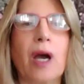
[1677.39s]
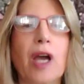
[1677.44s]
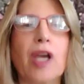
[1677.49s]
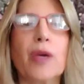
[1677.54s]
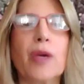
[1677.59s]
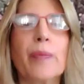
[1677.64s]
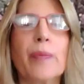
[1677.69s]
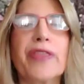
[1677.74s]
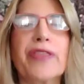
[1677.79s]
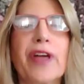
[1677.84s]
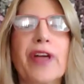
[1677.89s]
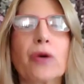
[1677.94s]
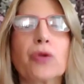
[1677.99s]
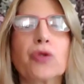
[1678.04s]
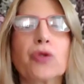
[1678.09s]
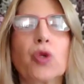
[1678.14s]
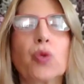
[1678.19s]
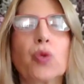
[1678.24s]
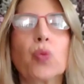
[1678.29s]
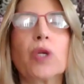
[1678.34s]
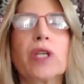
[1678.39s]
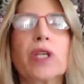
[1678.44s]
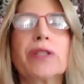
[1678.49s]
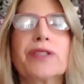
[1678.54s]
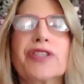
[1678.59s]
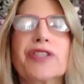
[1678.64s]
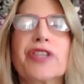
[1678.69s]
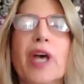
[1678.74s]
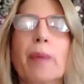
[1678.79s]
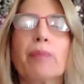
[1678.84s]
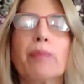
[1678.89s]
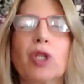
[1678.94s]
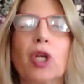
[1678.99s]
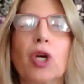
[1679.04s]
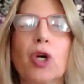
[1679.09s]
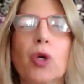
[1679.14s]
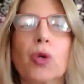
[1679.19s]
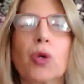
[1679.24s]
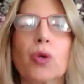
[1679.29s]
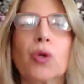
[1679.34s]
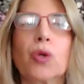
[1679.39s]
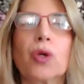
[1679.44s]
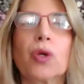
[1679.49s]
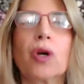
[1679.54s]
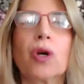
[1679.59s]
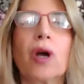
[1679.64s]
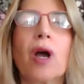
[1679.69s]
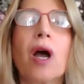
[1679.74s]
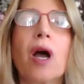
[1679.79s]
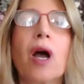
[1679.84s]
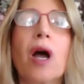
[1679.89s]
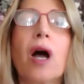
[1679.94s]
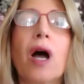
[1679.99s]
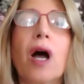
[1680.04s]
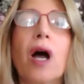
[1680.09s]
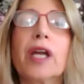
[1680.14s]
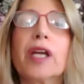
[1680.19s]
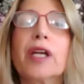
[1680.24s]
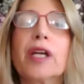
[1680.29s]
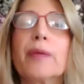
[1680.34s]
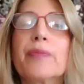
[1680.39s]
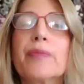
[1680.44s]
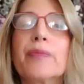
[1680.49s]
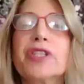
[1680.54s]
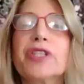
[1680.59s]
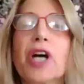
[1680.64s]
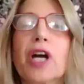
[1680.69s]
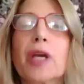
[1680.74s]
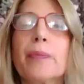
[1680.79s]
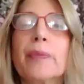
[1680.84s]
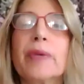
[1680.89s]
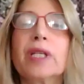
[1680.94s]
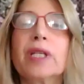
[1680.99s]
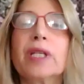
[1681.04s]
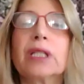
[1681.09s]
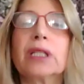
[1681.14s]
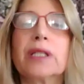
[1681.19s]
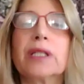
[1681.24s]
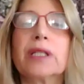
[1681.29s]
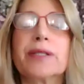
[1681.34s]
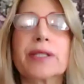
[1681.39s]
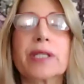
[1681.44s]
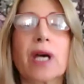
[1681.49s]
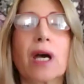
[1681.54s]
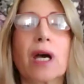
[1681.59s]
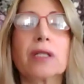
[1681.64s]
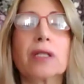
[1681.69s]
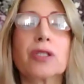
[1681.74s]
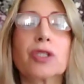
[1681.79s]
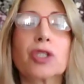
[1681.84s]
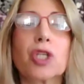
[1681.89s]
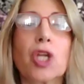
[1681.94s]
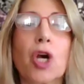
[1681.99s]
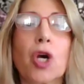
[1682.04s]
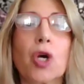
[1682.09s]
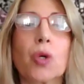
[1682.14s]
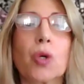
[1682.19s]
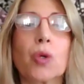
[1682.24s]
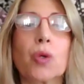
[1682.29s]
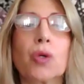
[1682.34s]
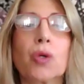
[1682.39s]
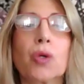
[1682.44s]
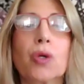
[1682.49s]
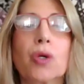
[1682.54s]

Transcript: I am 1,000 winds that blow. I am the diamond glints on snow.